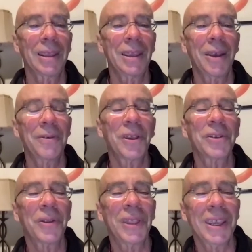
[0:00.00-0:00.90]
was
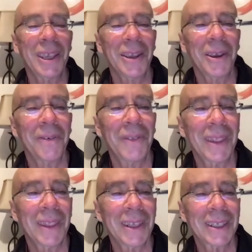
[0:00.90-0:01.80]
also thinking of
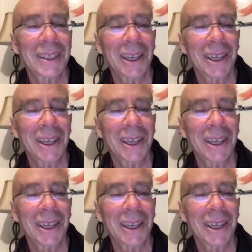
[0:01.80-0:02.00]
this,